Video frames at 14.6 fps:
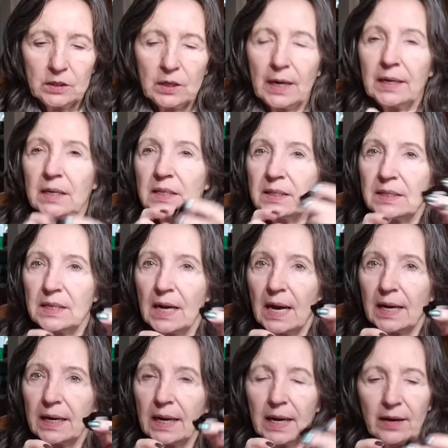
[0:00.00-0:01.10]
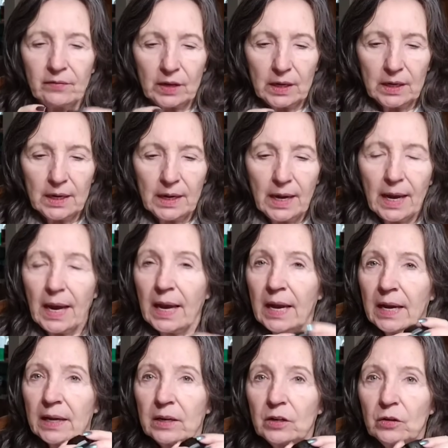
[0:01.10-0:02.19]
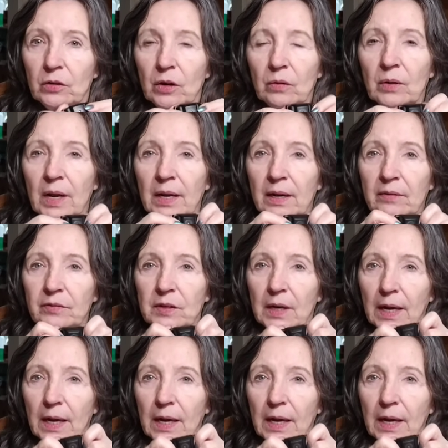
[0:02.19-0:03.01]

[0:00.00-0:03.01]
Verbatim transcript: so, and it's not heavy. And you don't have